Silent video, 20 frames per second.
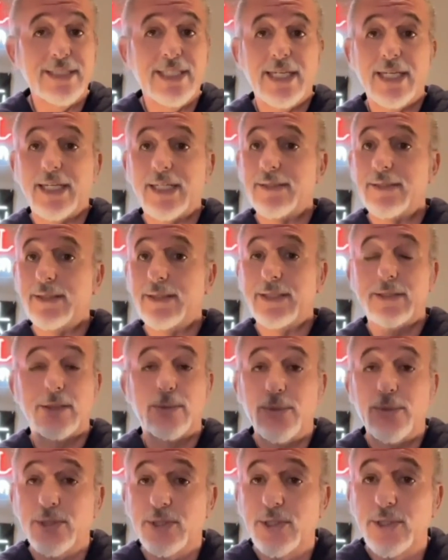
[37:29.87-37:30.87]
I can't
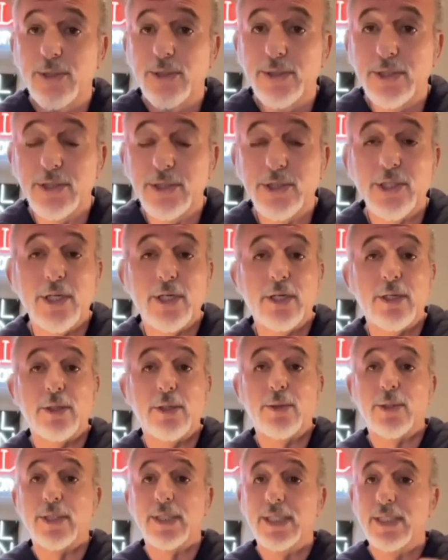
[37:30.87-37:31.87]
either put you on the
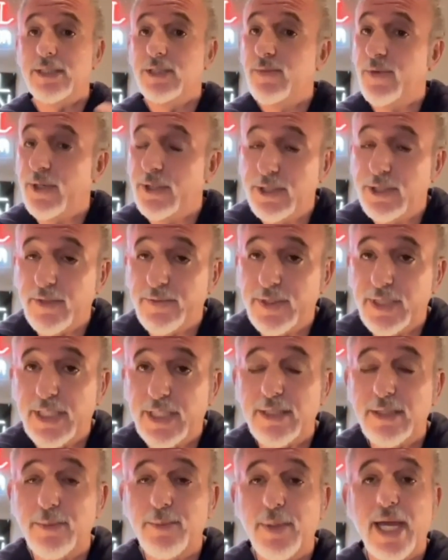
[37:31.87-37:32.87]
show, or it's very tough
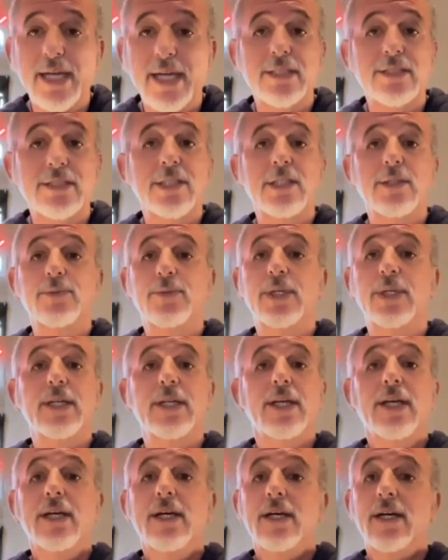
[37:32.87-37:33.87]
to get in the magazine,
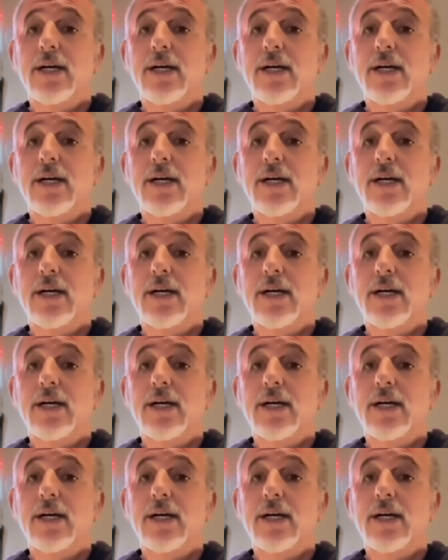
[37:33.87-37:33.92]
but